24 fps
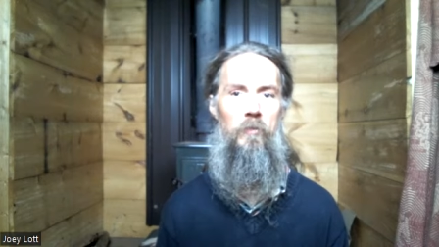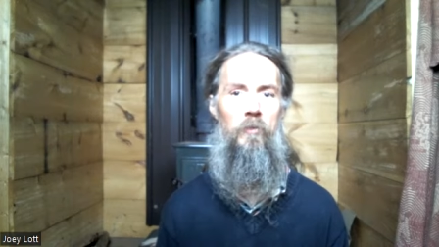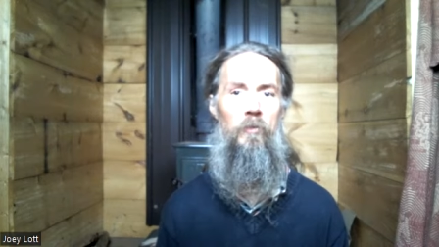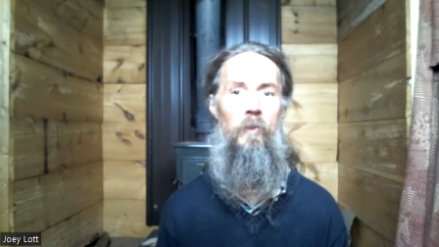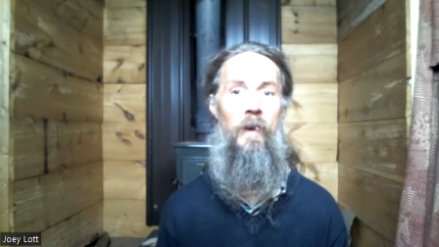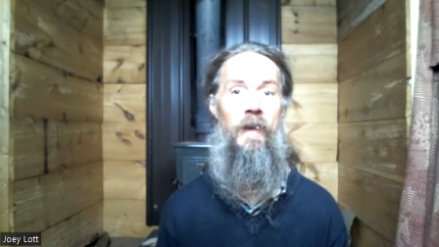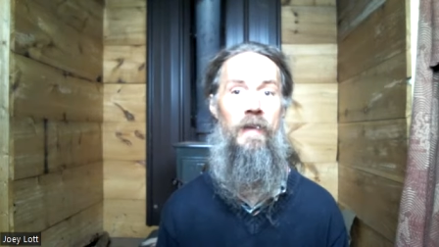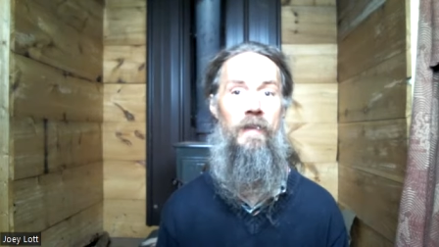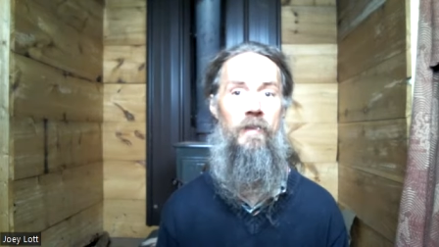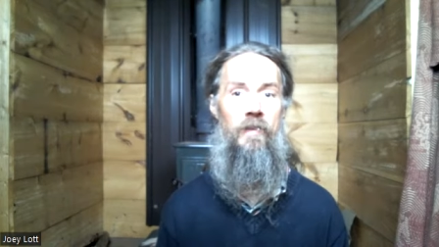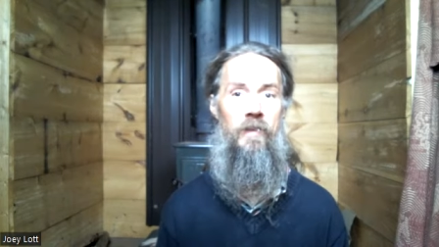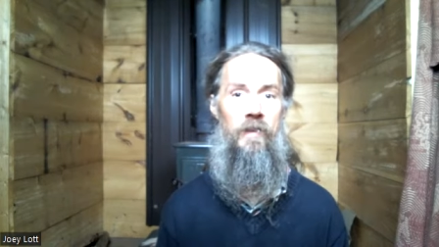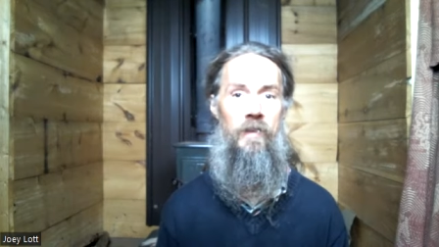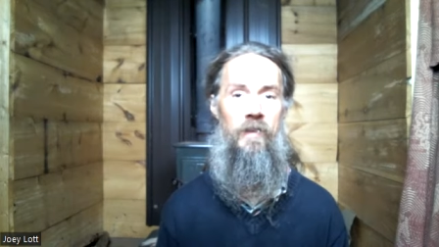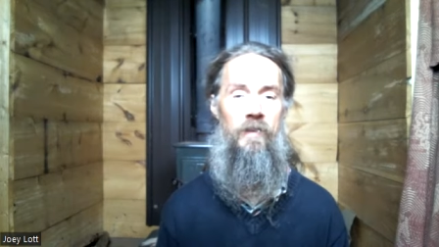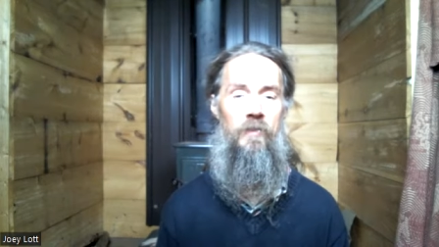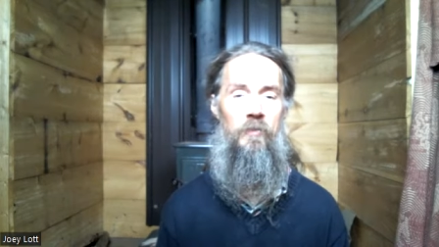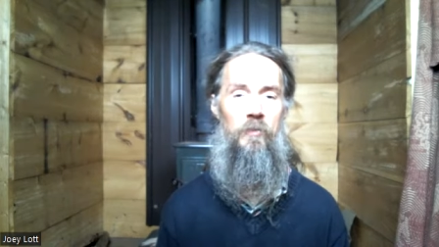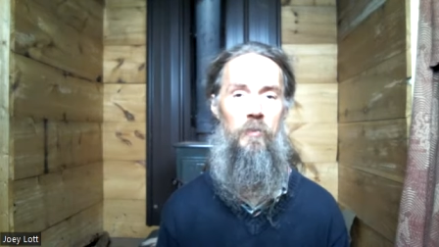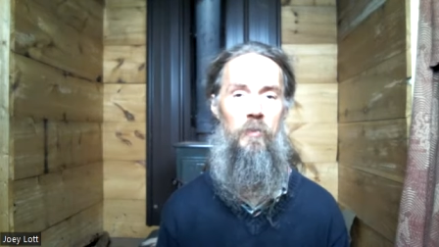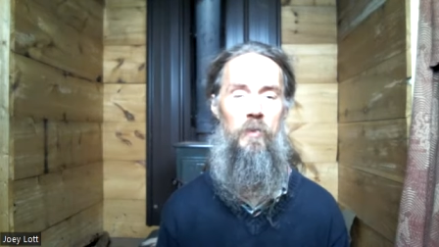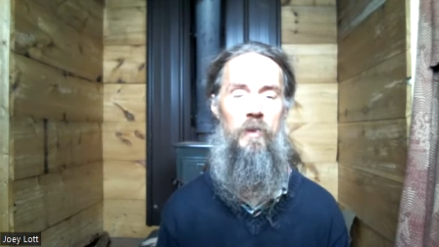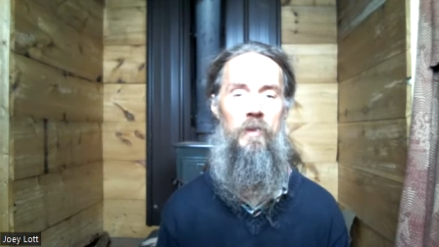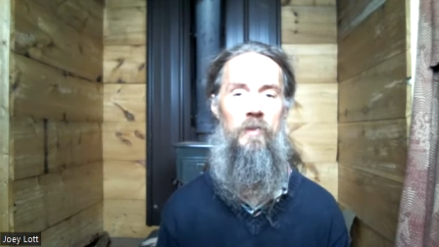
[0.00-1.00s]

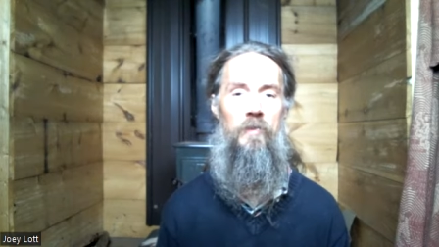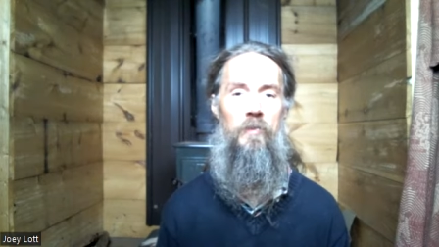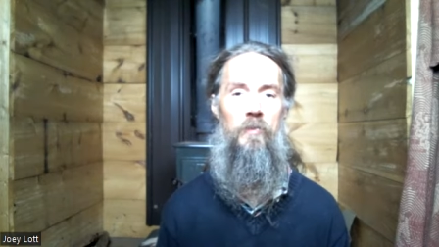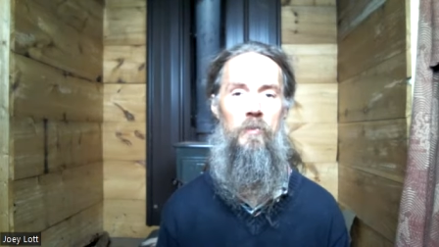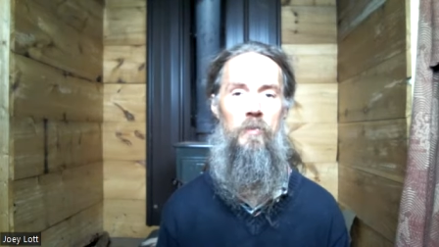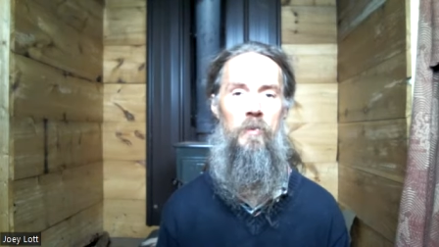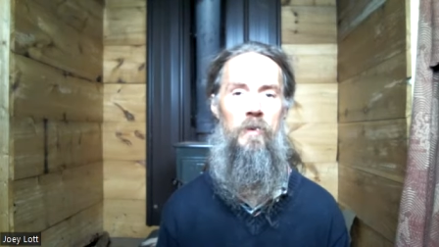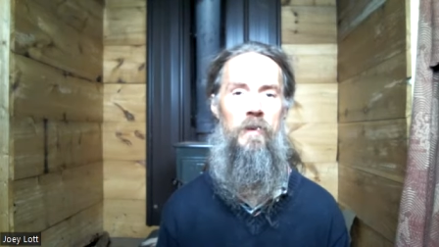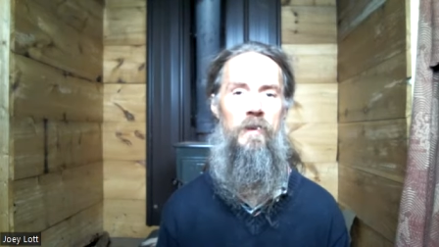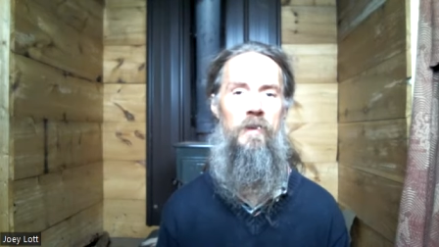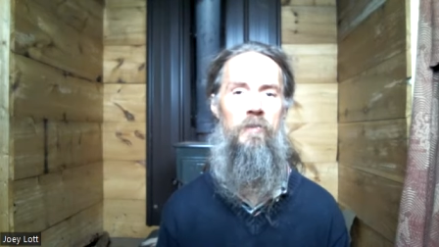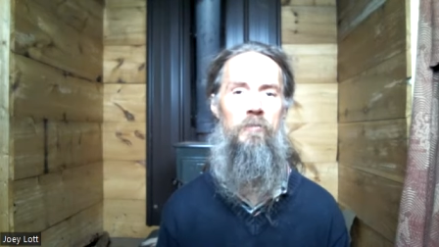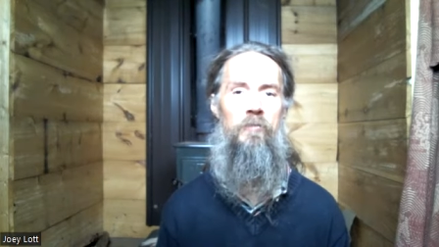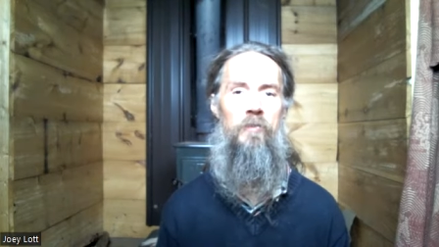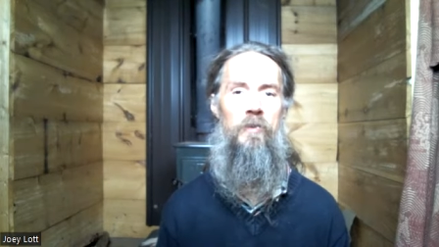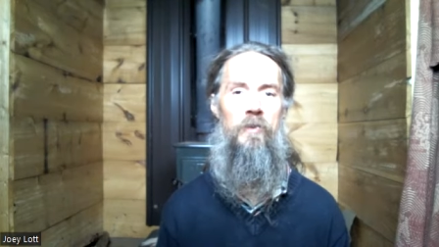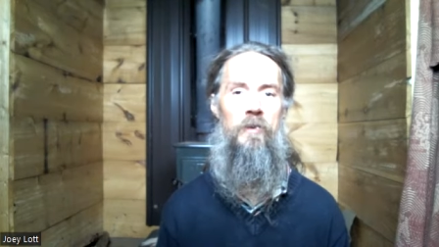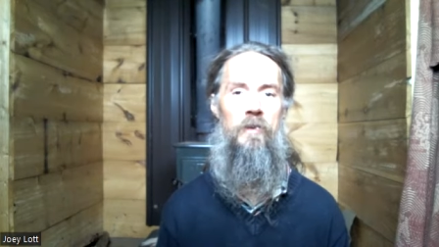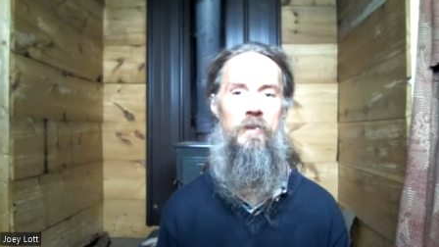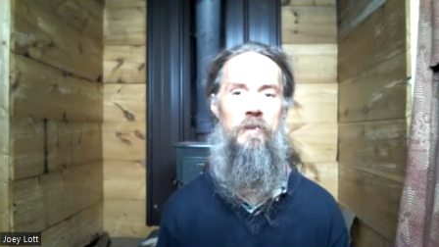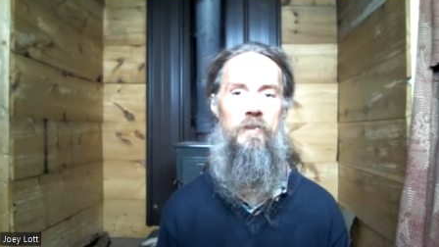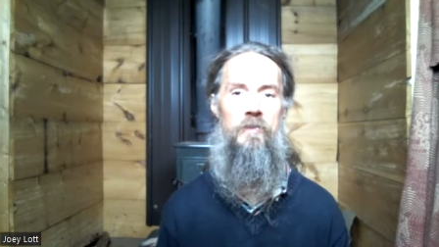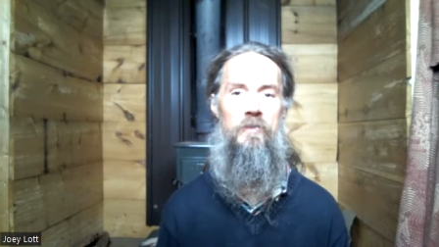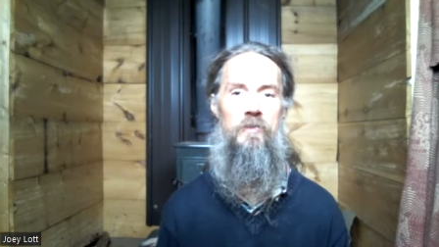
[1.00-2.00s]
greatly with whatever
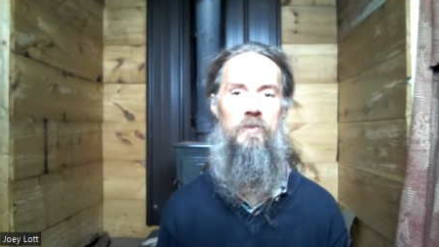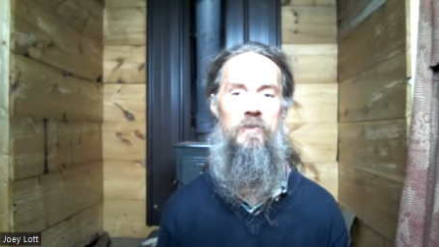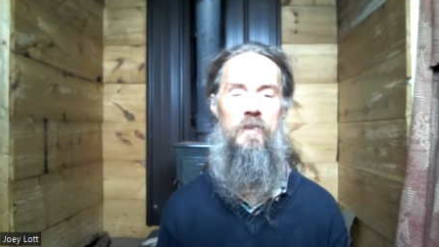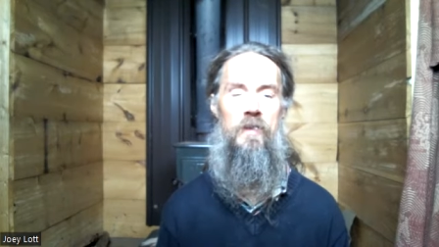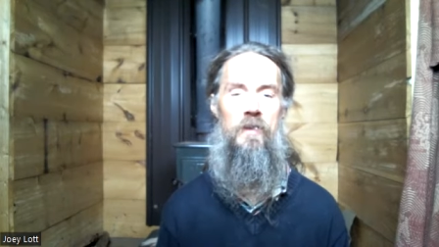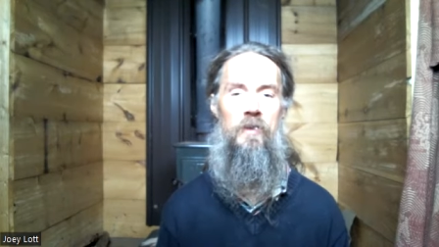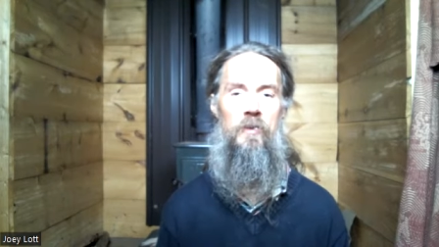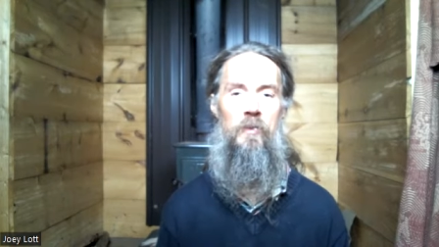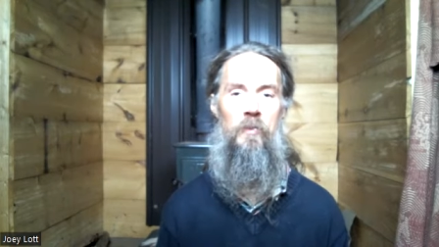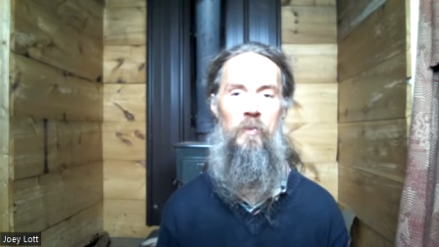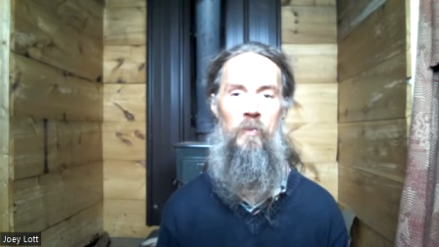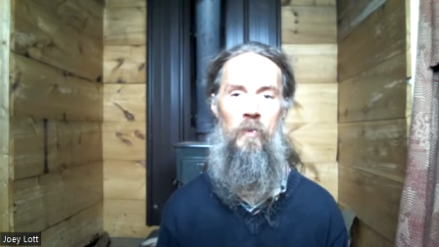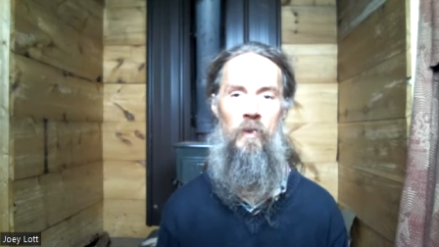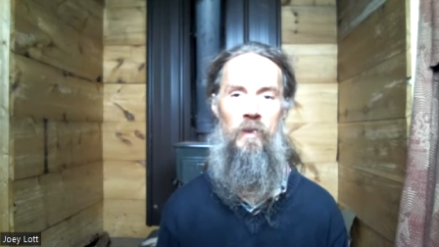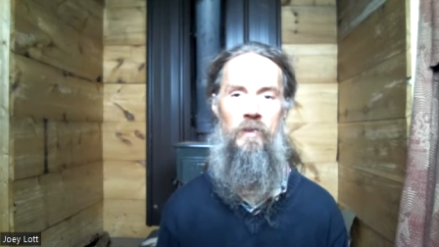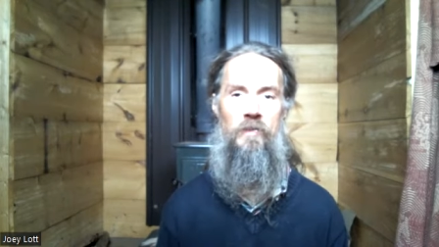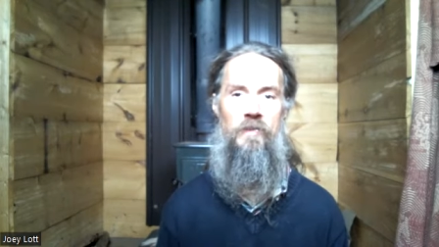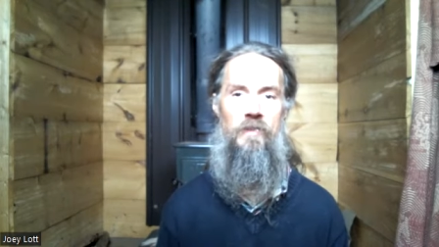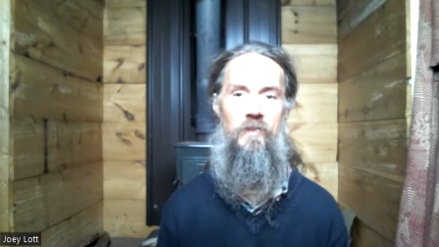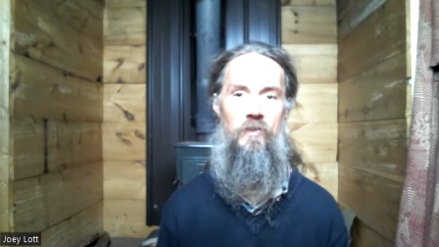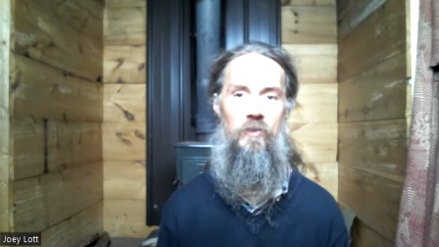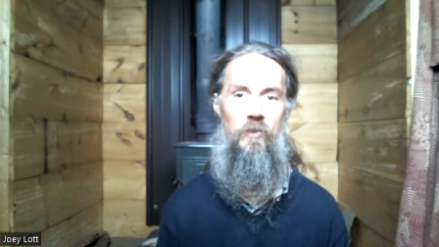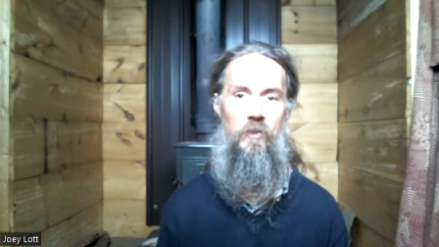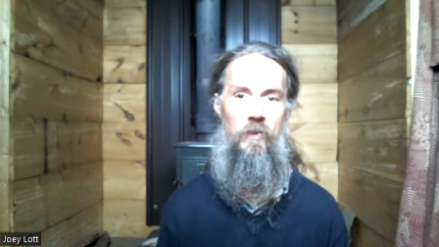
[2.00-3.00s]
it is that you
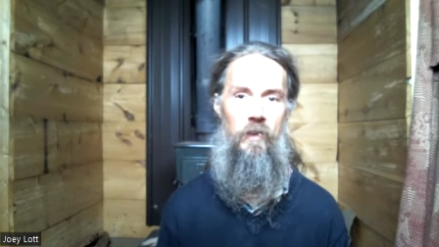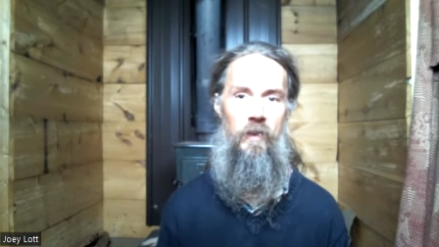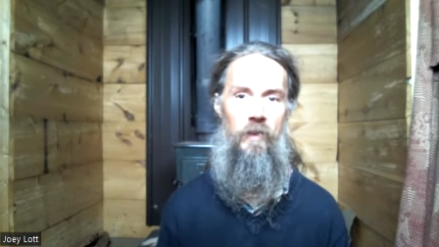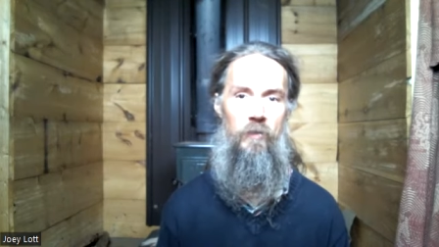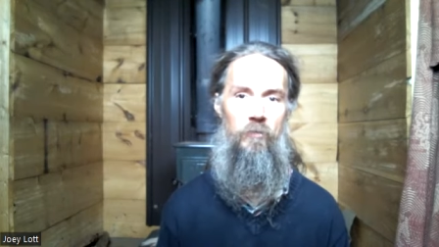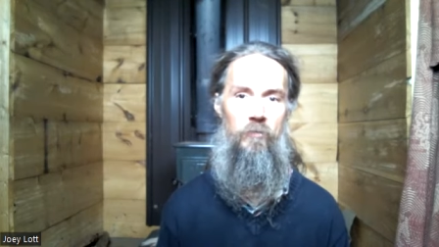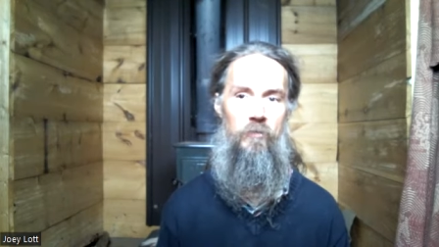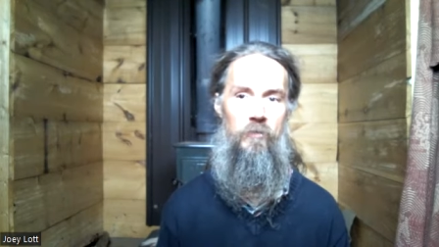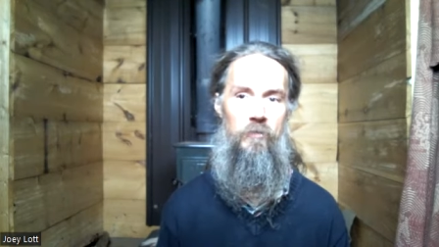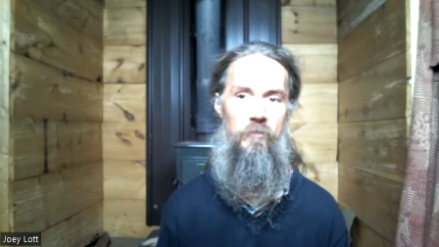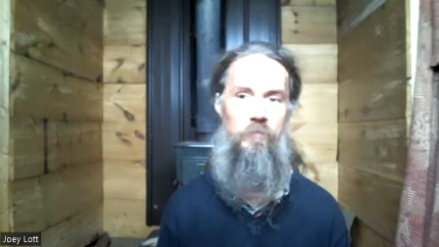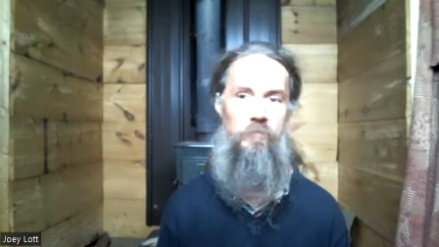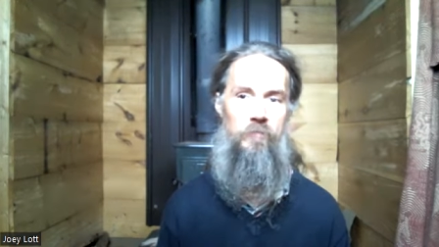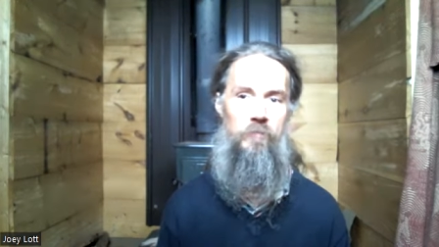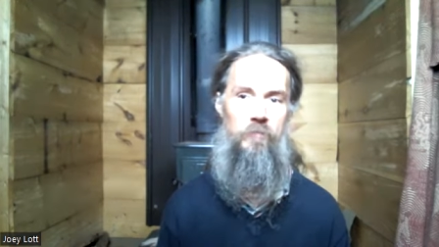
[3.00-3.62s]
want in your life.